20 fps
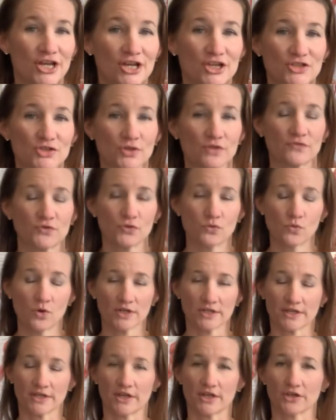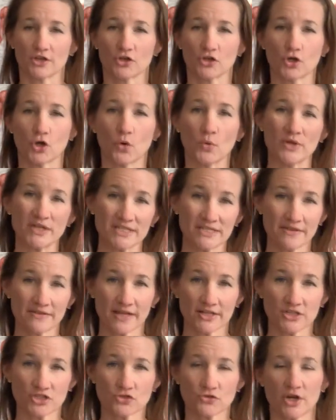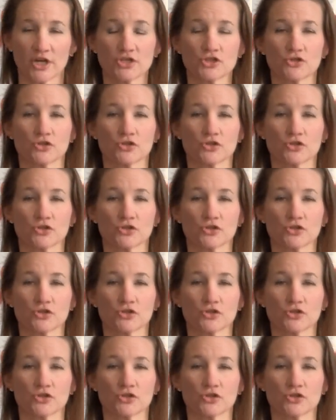So if you want to go into that stretch,